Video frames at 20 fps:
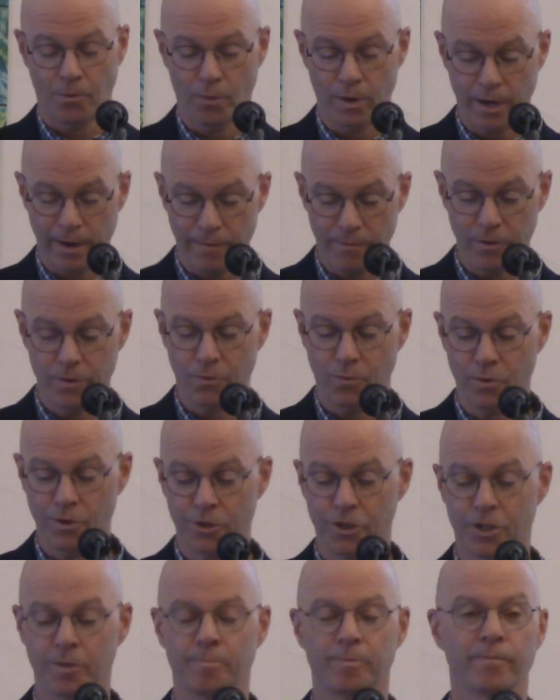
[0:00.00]
Whenever the
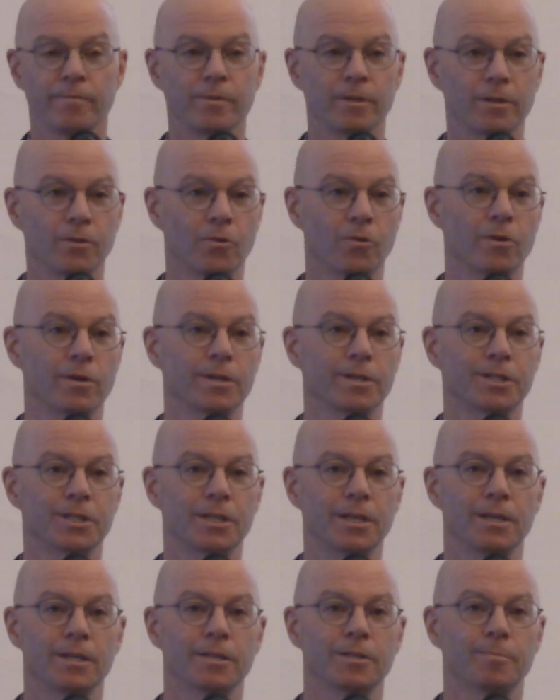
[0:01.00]
worship of the Lord is
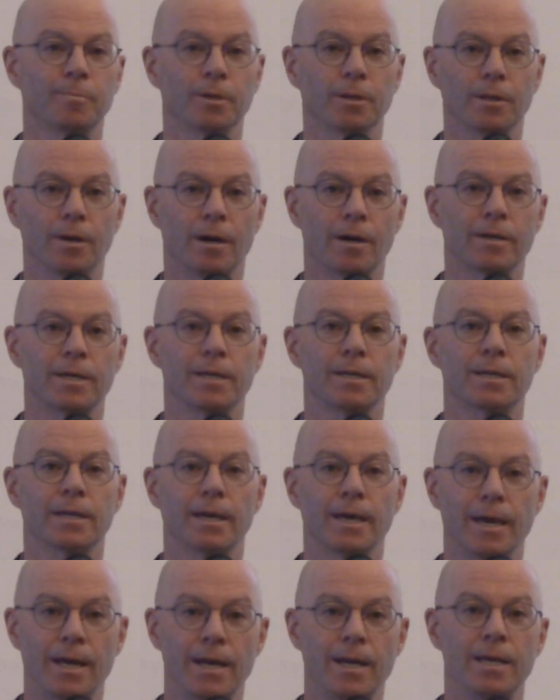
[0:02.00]
seen as belonging
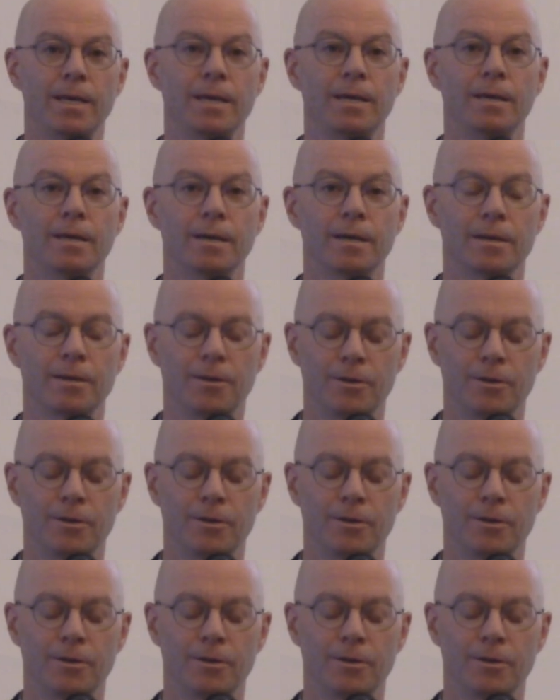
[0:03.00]
to any